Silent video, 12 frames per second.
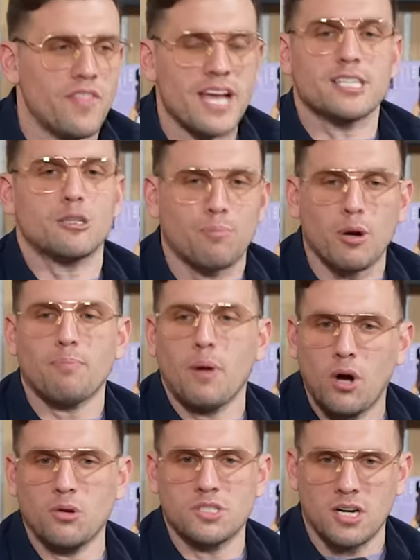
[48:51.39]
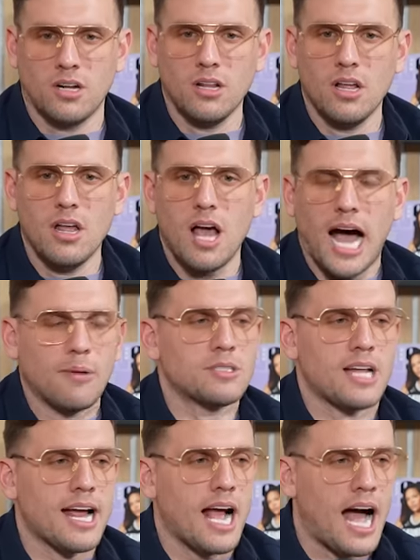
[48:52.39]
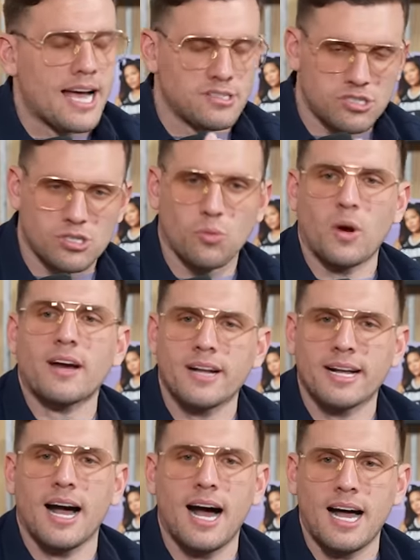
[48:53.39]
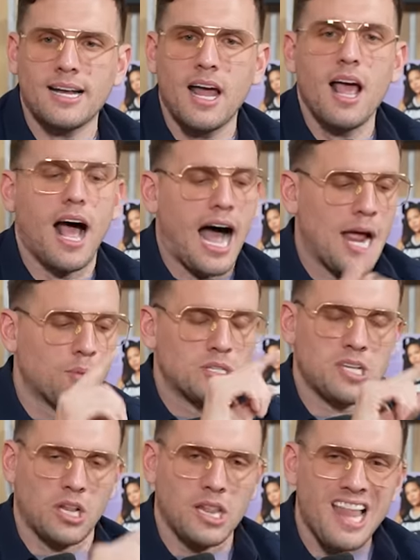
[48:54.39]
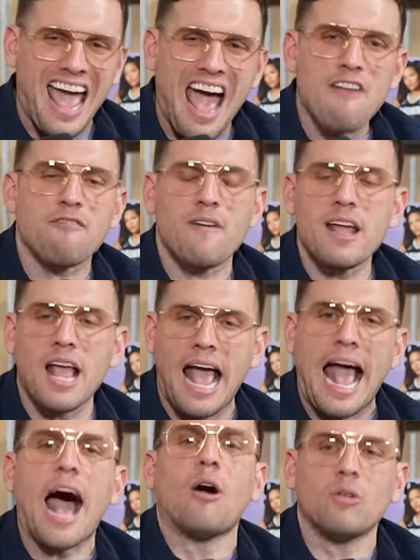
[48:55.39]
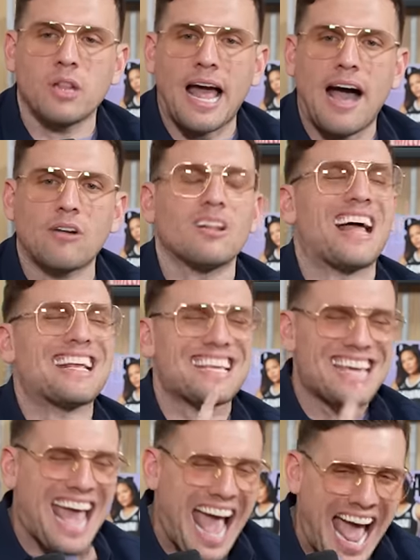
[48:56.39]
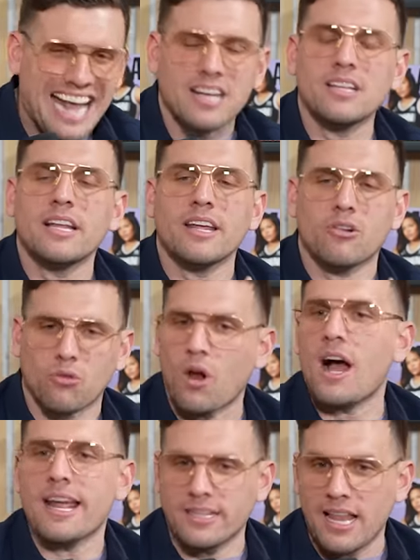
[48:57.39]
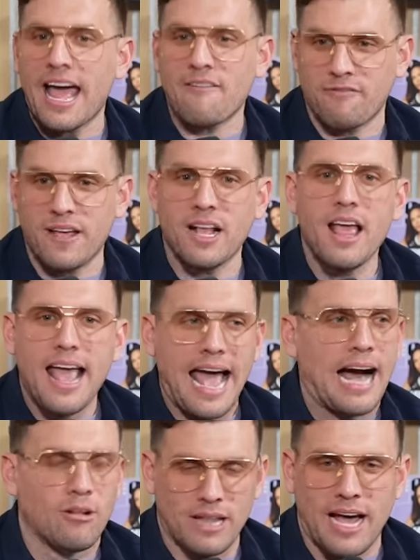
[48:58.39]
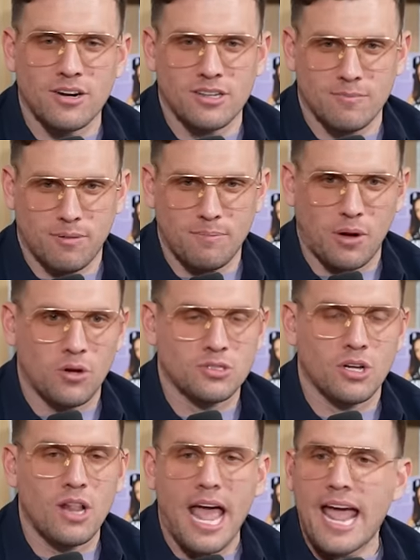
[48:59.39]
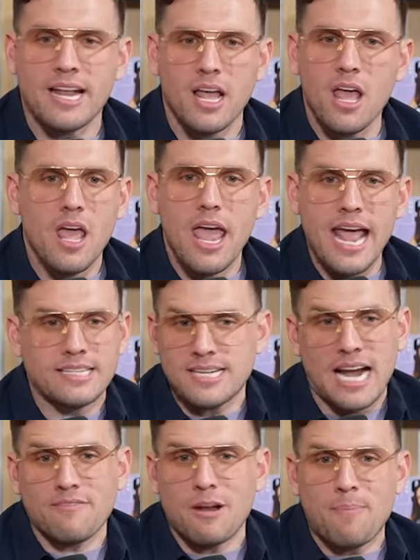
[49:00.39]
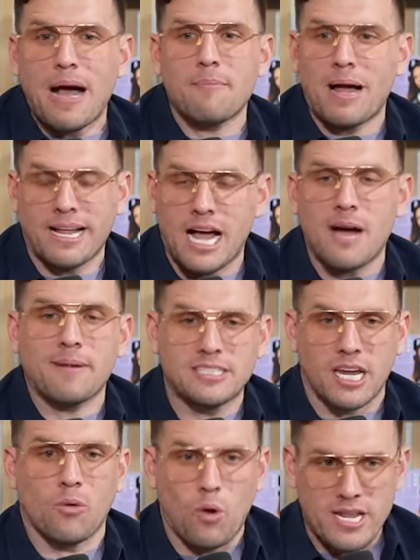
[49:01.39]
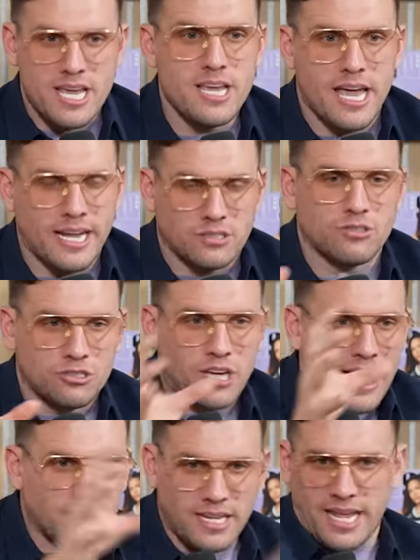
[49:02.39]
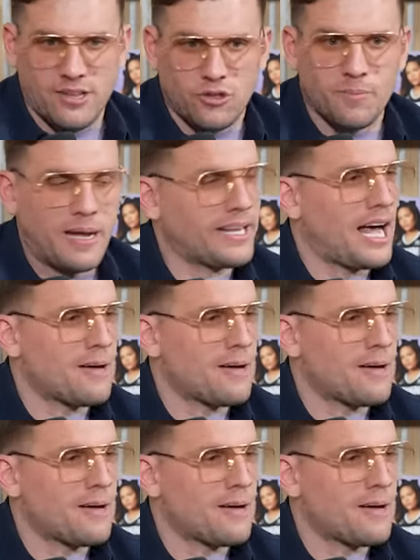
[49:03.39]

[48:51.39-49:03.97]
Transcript: this proposal, I was like, I swear to God, I was laughing out loud, like cackling, crying, laughing out loud in the proposal. And it's not even about my comedy. It's like what he interjected into my